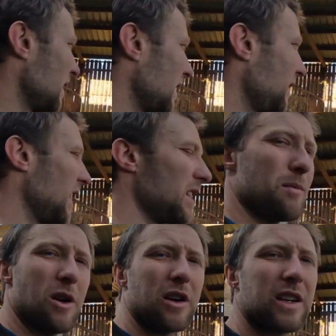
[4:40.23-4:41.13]
I find
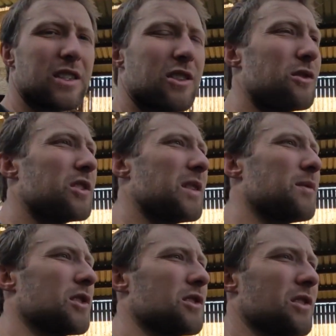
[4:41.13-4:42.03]

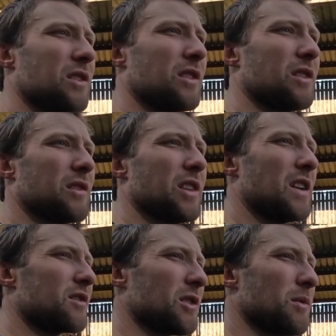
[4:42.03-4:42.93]

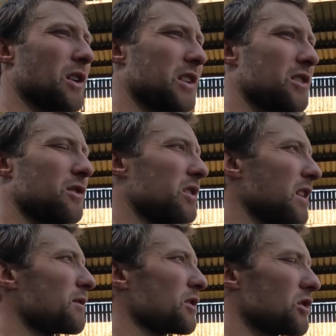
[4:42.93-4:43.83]
livestock markets do
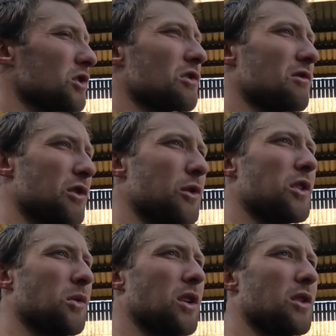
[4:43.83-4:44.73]
seem to screw
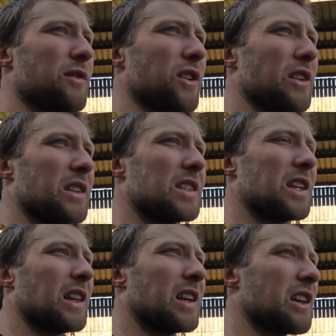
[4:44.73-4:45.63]
you over
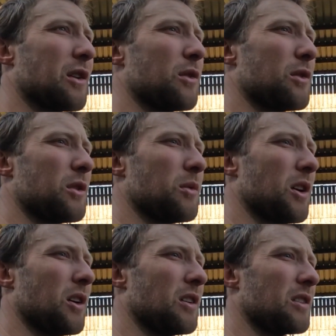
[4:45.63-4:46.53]
until they know who you
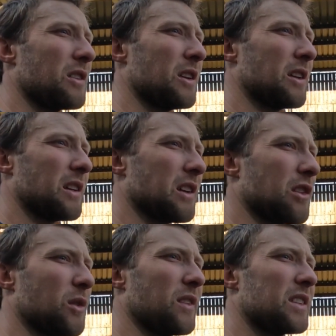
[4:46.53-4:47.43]
are. I
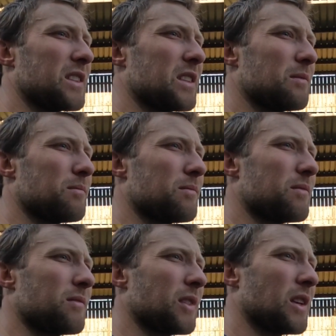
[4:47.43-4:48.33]
don't know if it's the
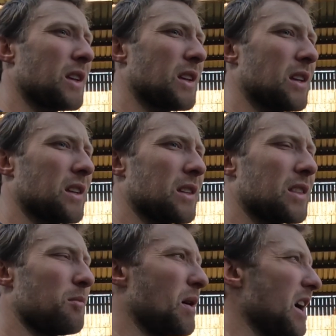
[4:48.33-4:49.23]

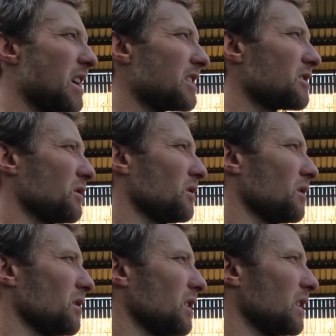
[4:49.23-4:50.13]
buyers
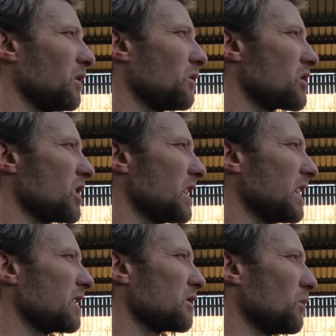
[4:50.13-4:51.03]
or the
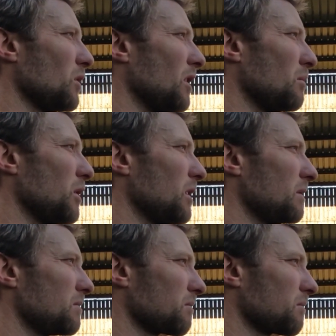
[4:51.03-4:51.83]
auctioneers or what, but